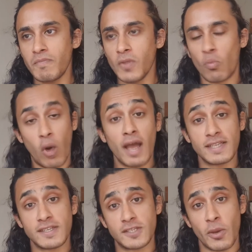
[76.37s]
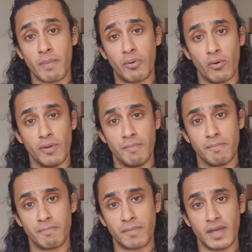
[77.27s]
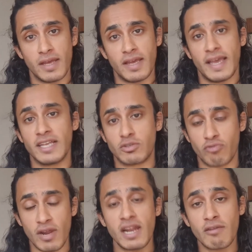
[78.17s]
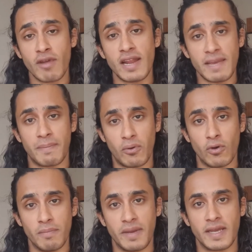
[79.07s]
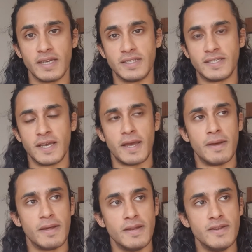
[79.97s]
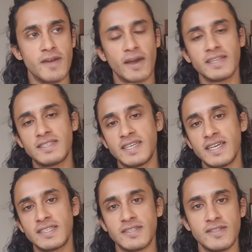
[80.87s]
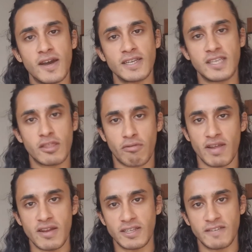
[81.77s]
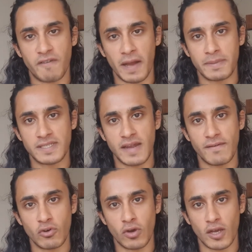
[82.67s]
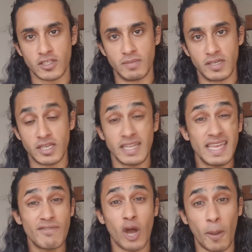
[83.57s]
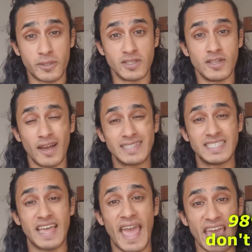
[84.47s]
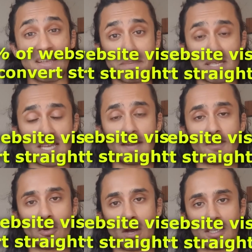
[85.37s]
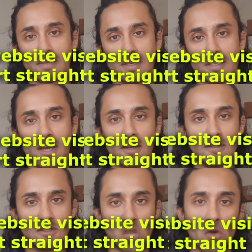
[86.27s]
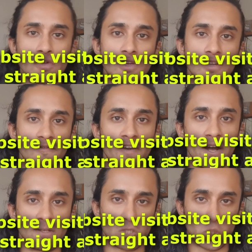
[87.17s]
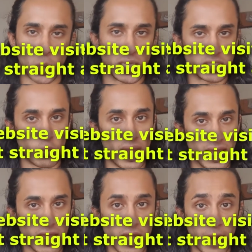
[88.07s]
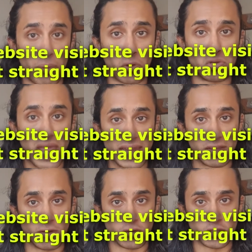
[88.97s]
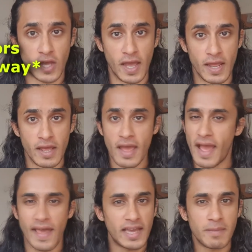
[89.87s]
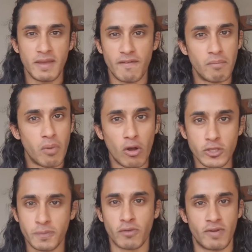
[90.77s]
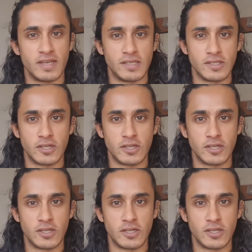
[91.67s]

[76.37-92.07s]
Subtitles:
why is it so important? It's really, really important because 90 to 93, 95% of your customers, and even up to 98% of your customers don't convert straight away upon landing on your site. And that can be for multiple reasons,